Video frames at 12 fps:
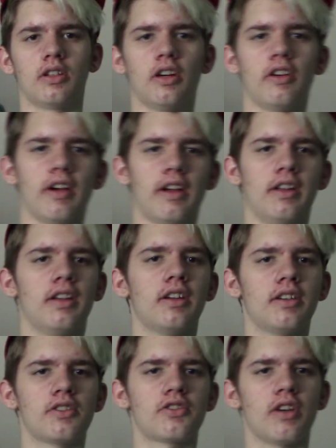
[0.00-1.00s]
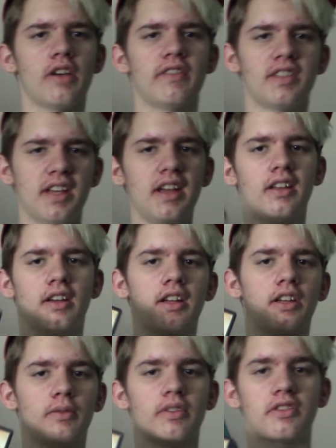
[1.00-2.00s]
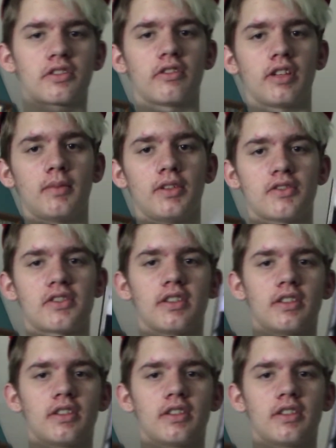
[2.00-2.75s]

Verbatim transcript: All right. So I have a date night with this girl named Lucy.